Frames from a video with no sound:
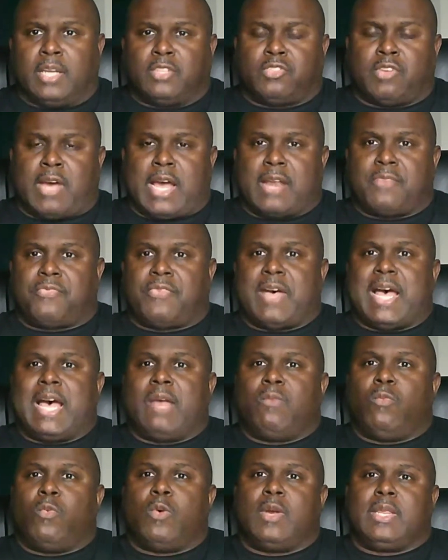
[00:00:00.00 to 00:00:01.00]
Try to
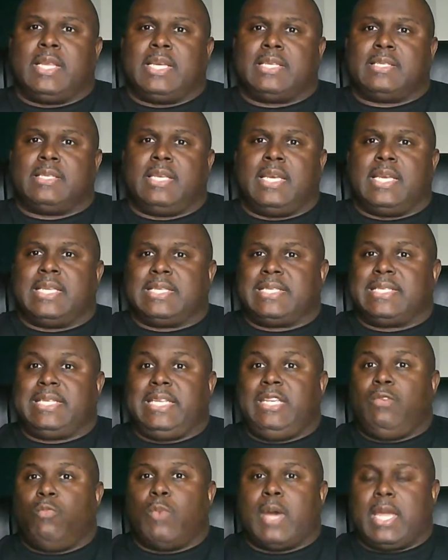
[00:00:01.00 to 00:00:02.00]
find one that says
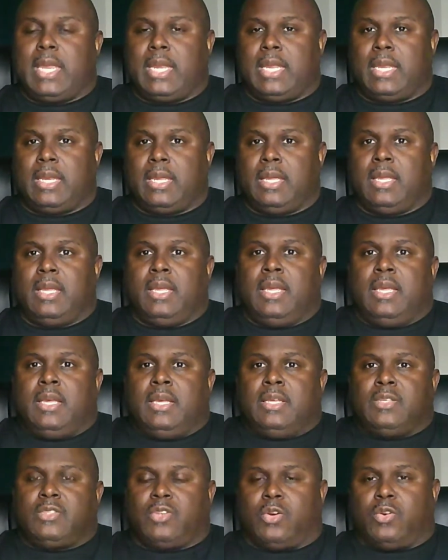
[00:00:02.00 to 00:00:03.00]
C weighted.
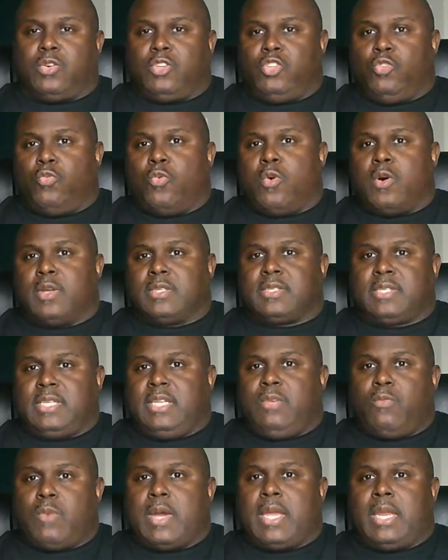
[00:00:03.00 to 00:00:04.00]
So you want
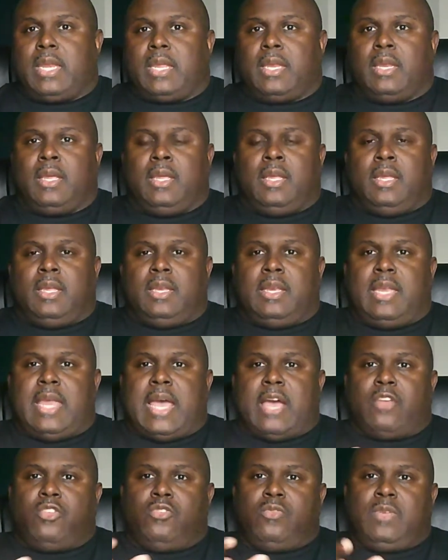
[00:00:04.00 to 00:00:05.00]
C weighted.
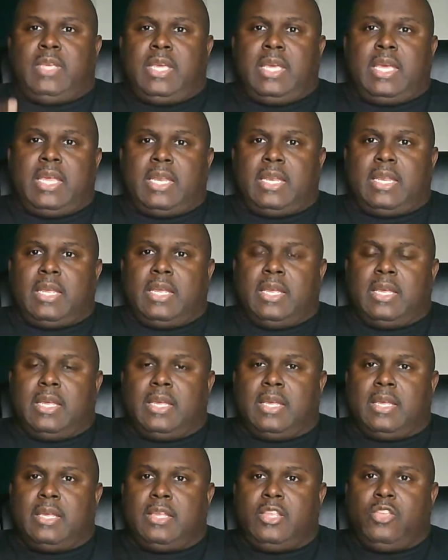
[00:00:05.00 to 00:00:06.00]
Now you get
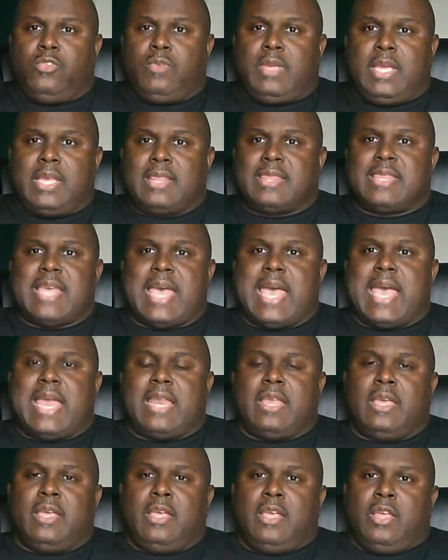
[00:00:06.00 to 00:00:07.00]

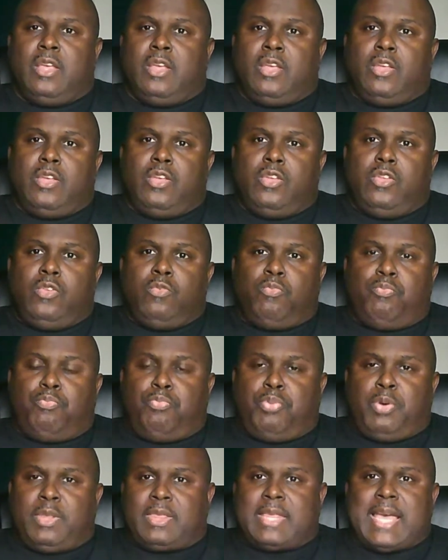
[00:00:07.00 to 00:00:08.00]
that, you
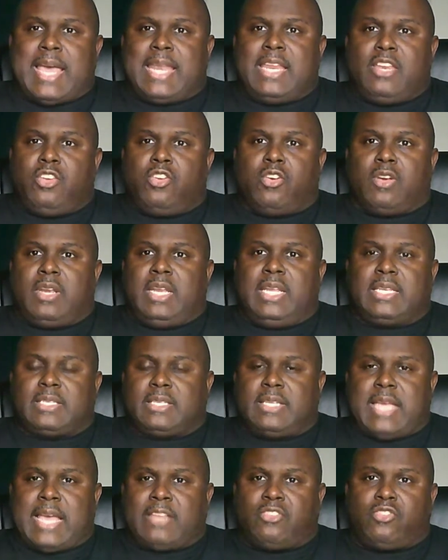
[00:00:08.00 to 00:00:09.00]
put that in your
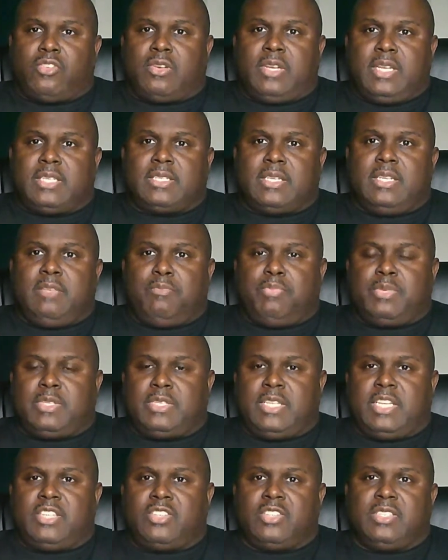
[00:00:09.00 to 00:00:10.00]
list at your listening
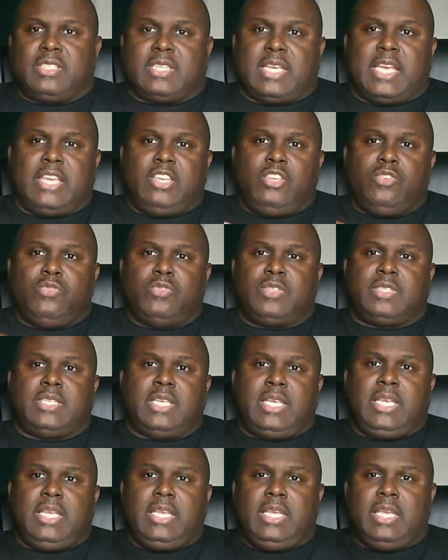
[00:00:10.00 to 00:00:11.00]
positions, and you
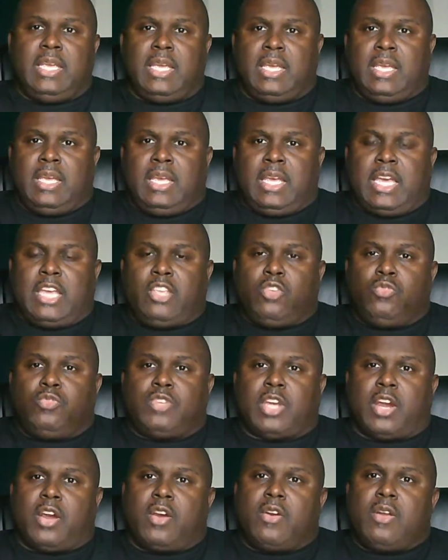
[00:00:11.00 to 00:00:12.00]
see, and you
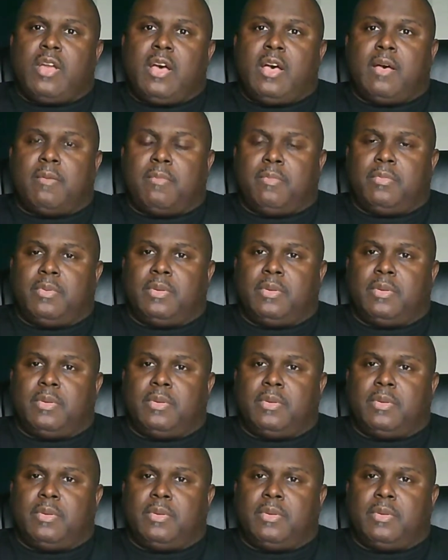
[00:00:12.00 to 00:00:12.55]
turn up